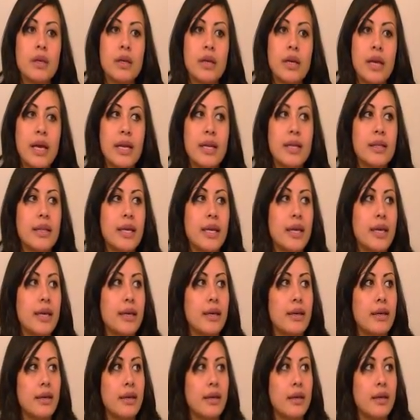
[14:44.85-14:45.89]
kind of
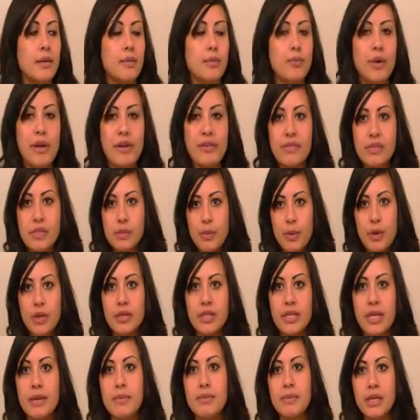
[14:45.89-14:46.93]
like a breakfast bar
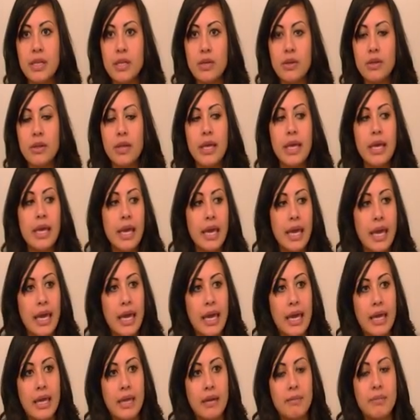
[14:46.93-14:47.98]
type deal,
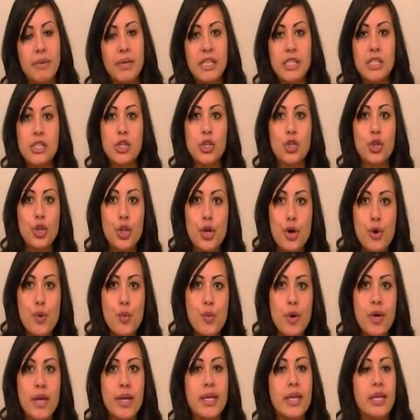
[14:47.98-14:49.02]
but it's a low
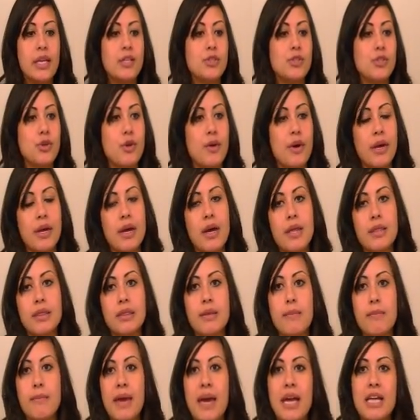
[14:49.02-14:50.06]
one. And so I got
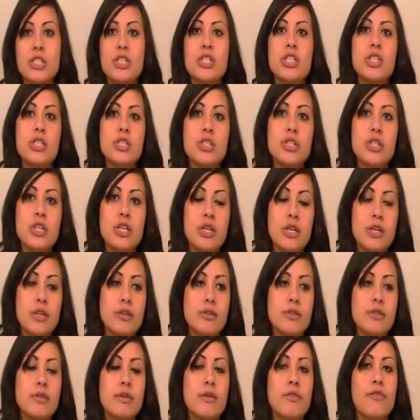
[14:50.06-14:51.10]
the matching
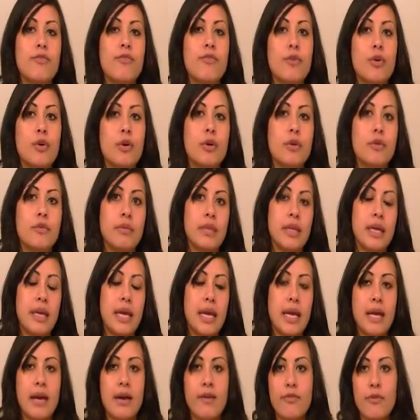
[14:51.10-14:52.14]
chairs that
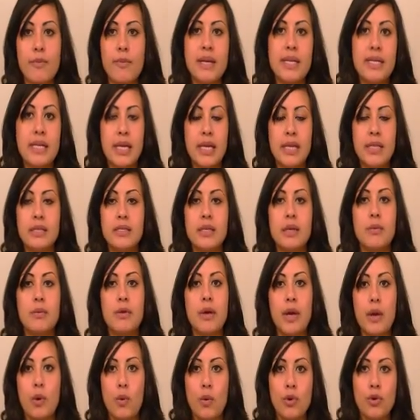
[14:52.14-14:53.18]
I got for my dining table.
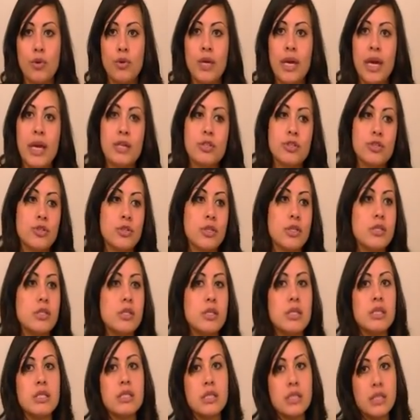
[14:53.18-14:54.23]
I ordered extras
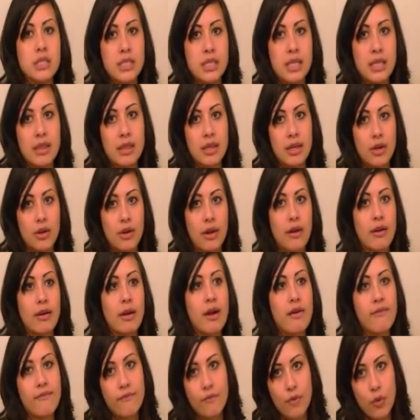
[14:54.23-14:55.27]
to sit there. I
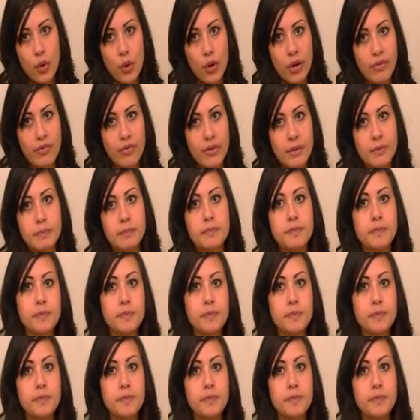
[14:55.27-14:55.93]
got 4 of them,